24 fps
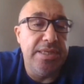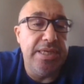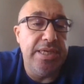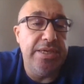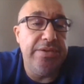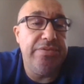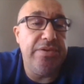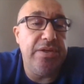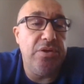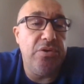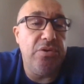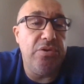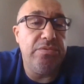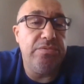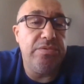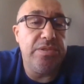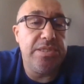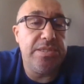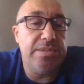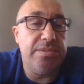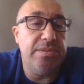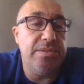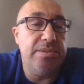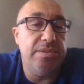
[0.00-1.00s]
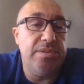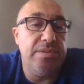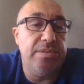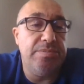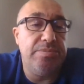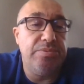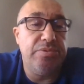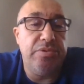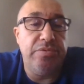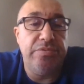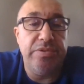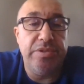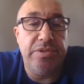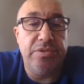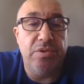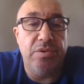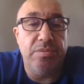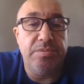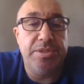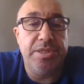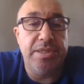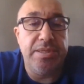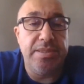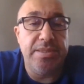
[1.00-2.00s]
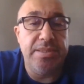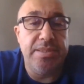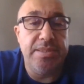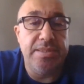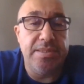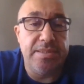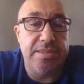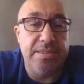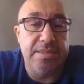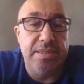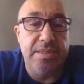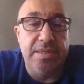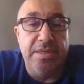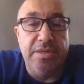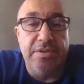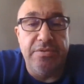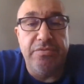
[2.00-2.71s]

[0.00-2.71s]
if an enormous profit object is,